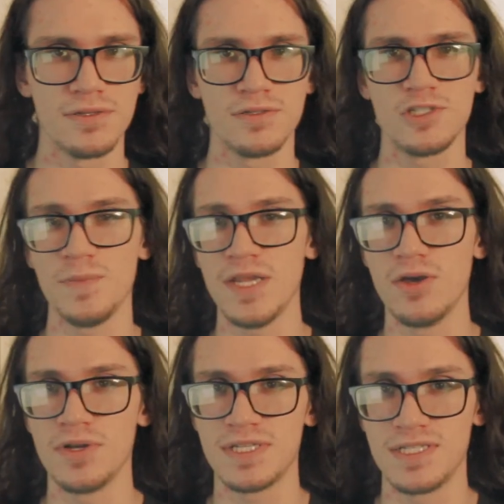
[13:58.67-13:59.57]
So you may
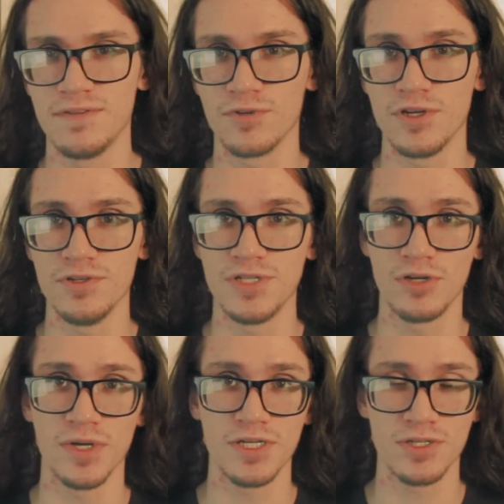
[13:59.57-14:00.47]
notice different
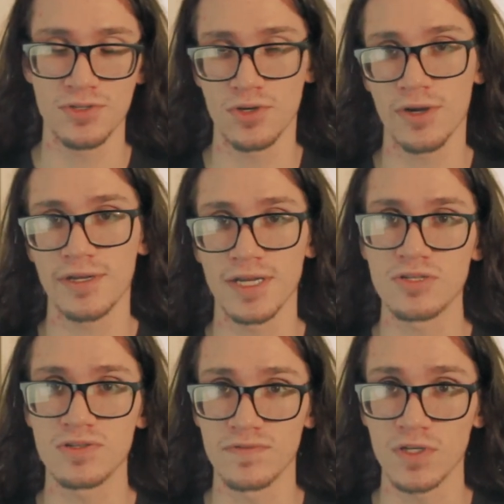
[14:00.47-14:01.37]
generations or
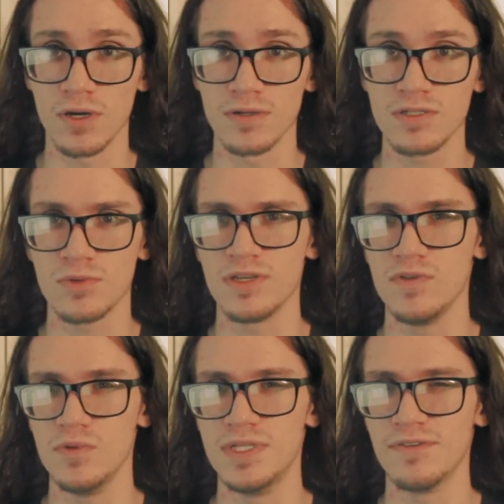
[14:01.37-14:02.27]
architectures of cards will give you
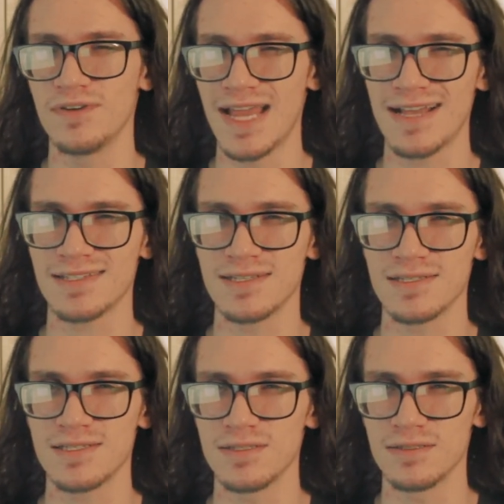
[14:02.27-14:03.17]
different access
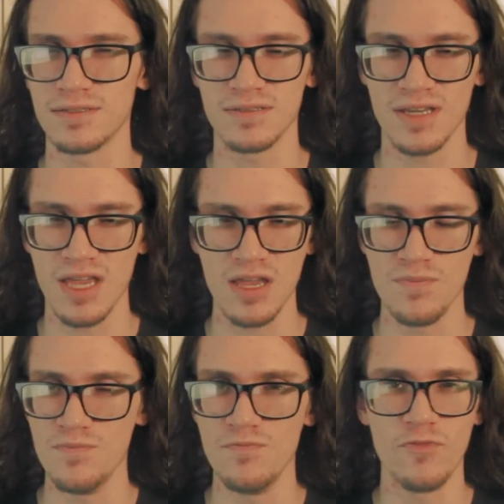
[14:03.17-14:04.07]
to
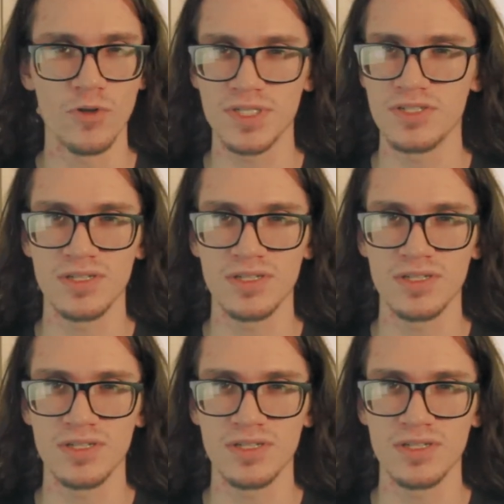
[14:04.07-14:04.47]
voltage